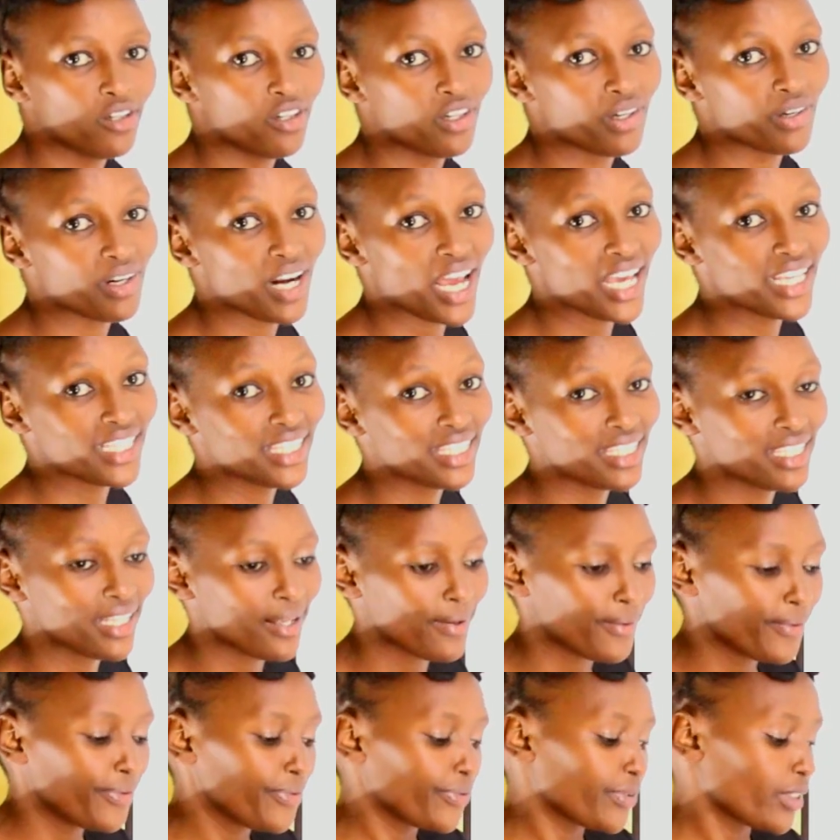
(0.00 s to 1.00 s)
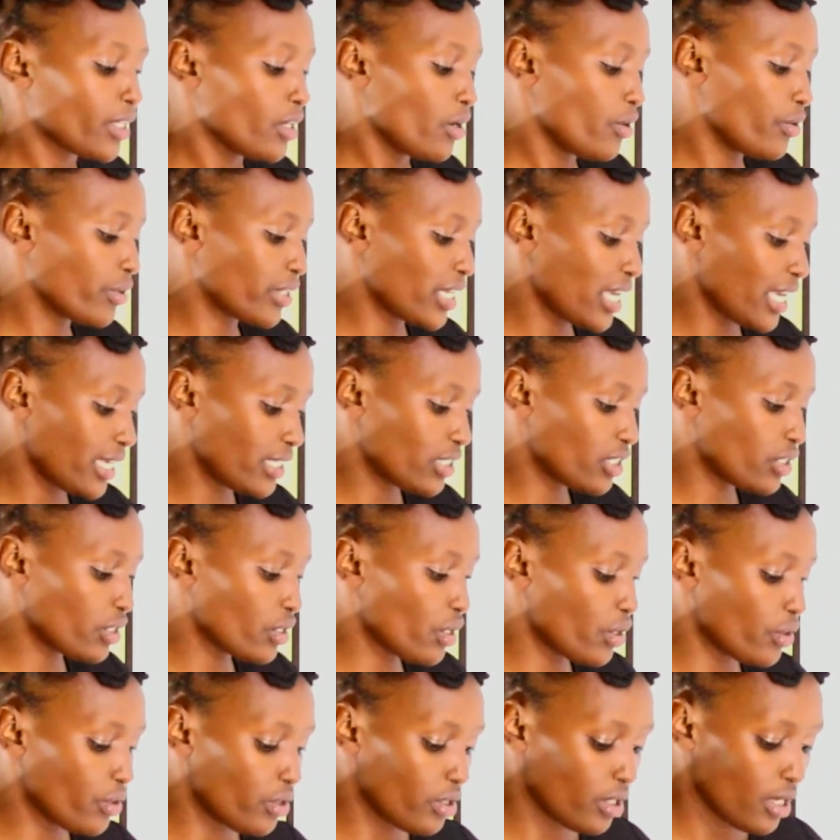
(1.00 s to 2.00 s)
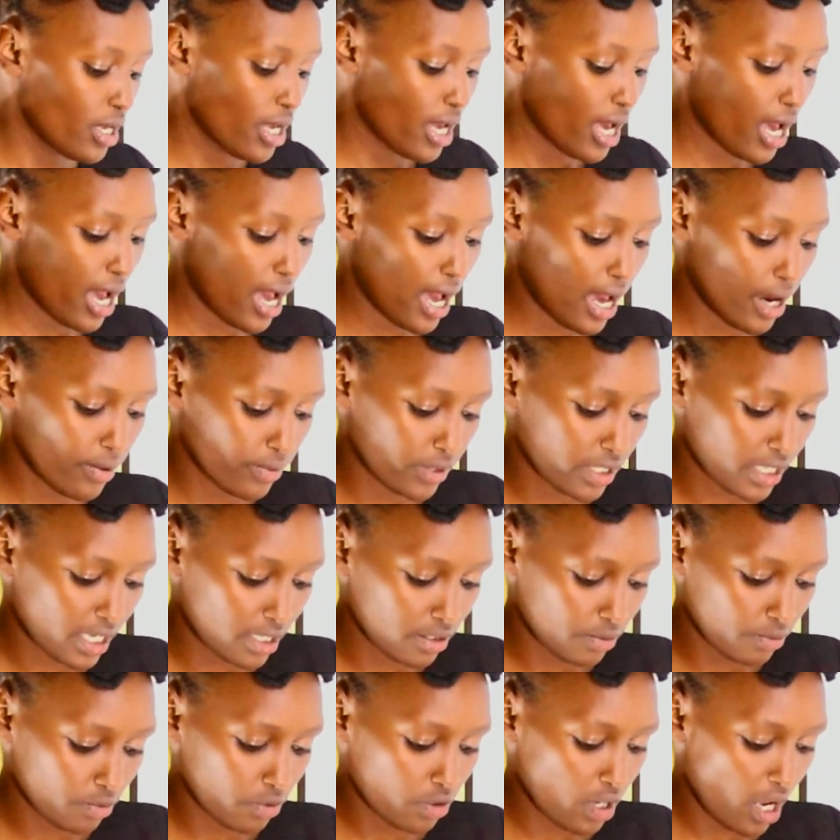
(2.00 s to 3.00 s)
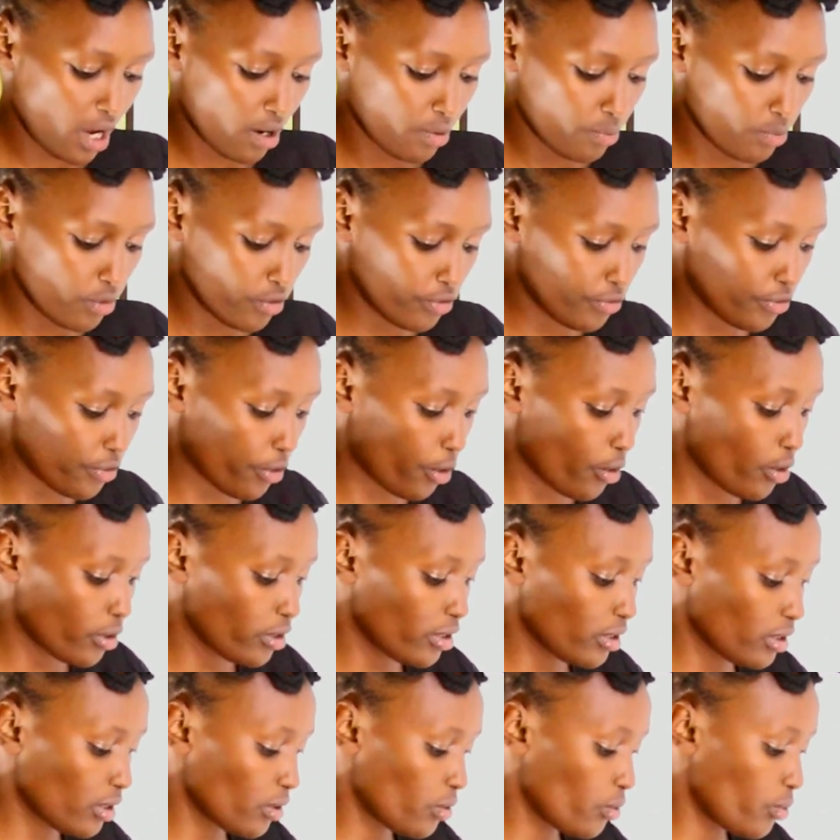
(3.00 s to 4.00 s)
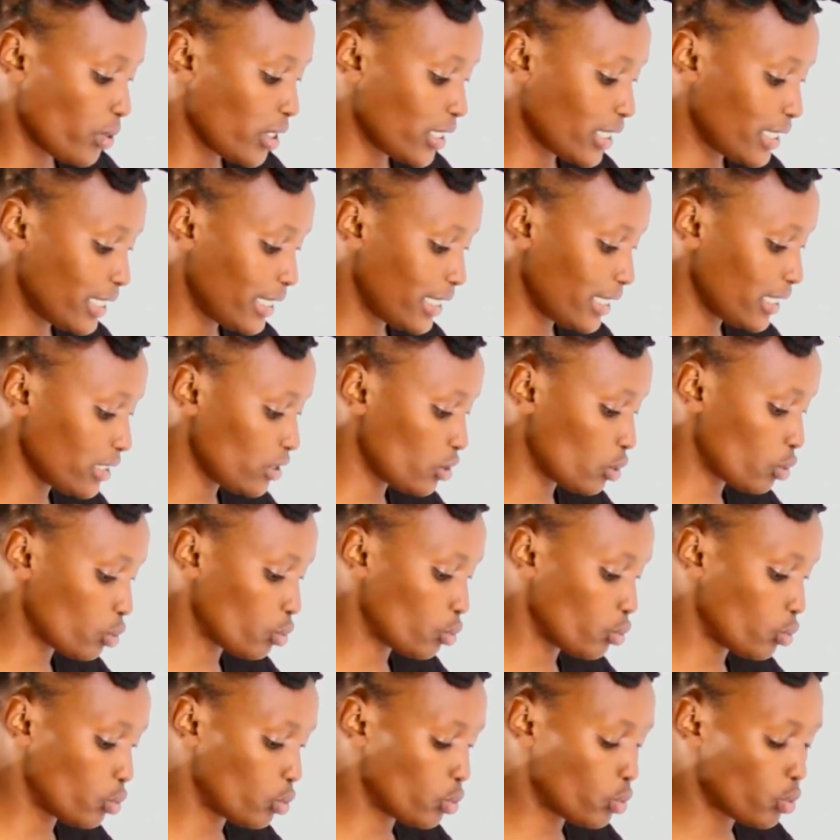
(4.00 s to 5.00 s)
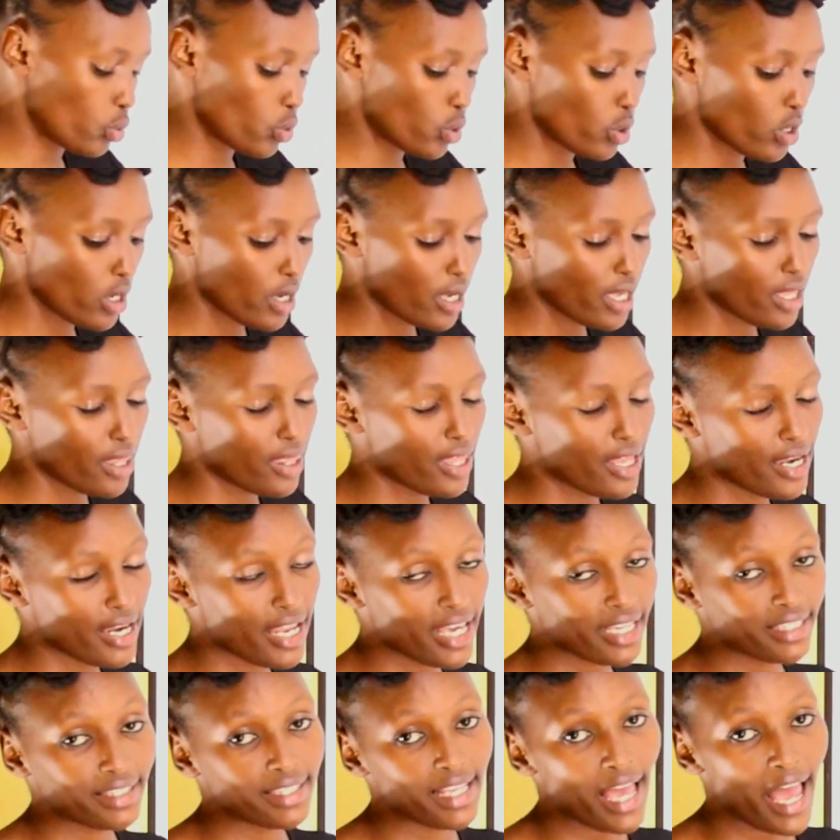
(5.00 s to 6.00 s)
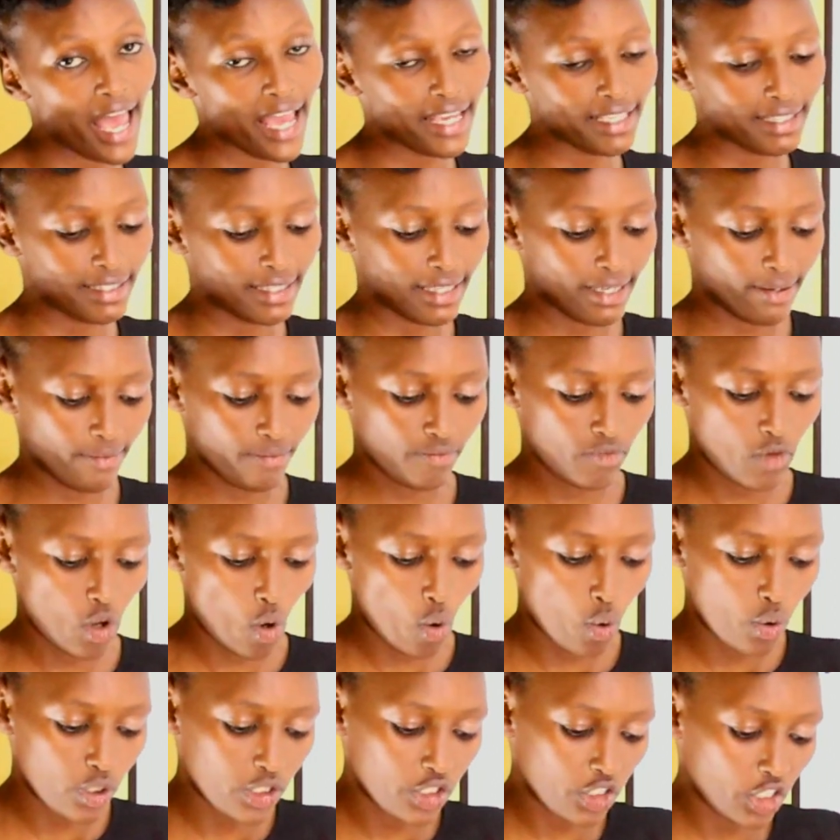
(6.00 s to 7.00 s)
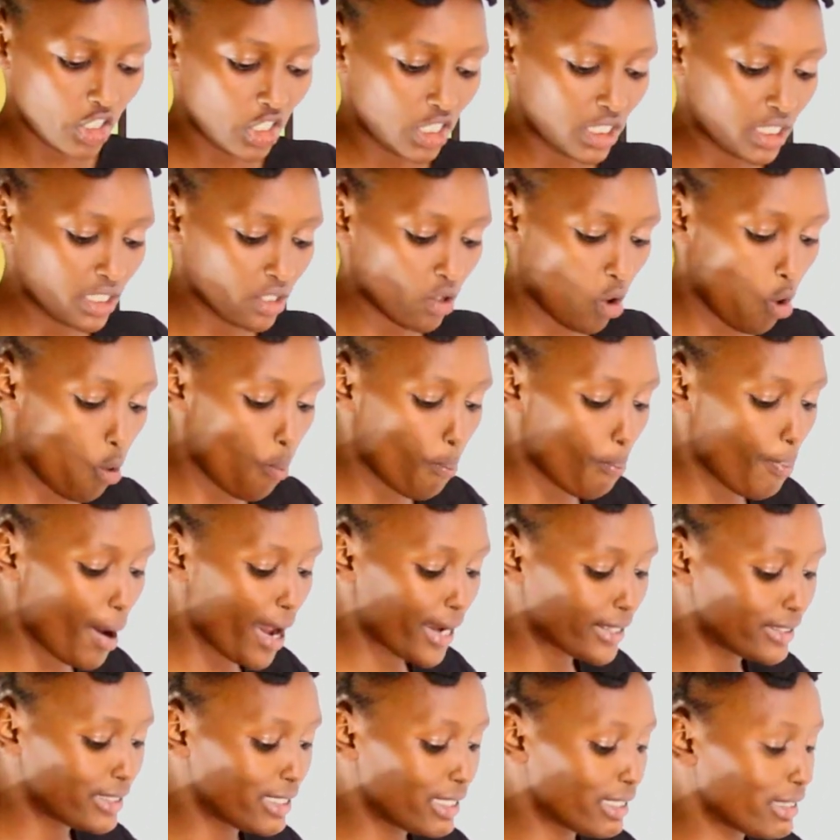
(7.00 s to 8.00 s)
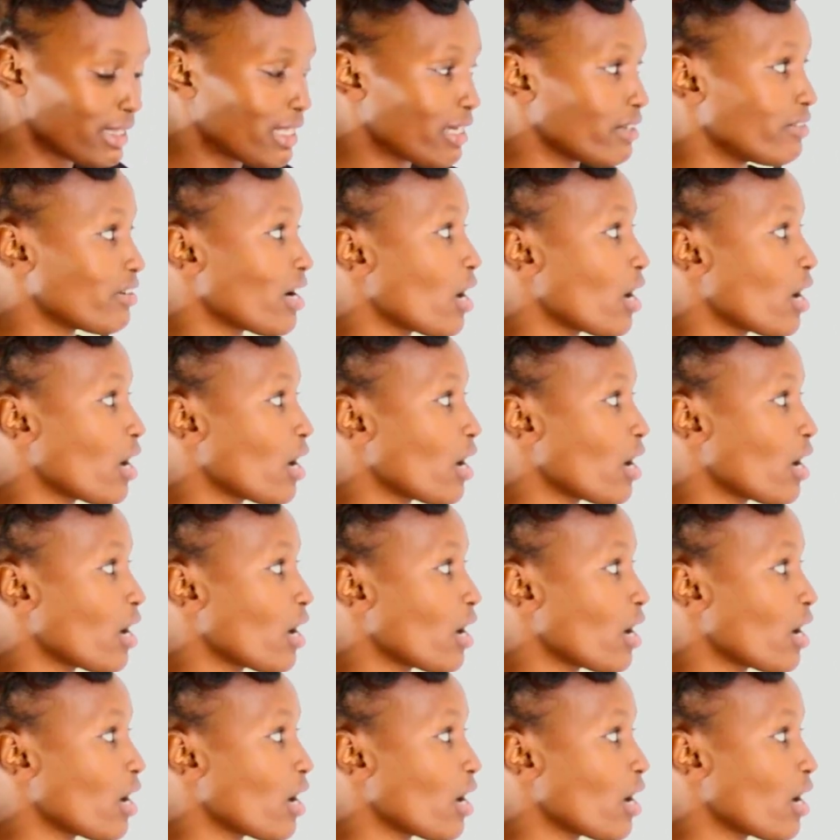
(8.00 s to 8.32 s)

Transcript: Alright? Okay, so we shall now move on quickly to the next item, which is compacting the